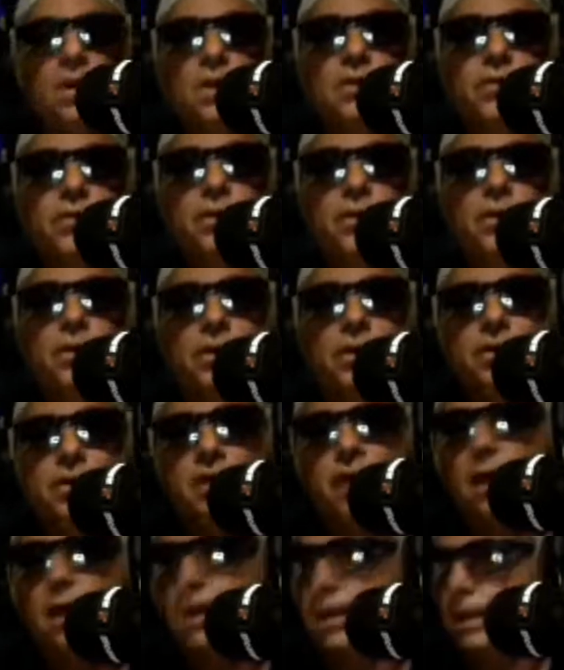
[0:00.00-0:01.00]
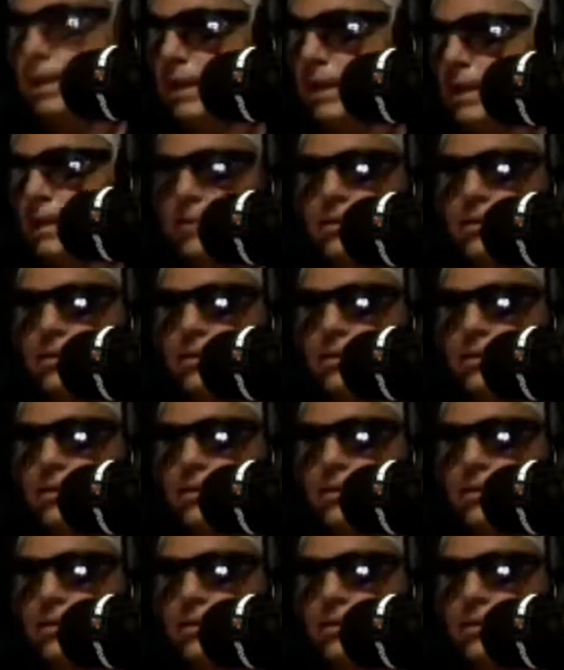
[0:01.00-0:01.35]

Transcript: So it's kind of neat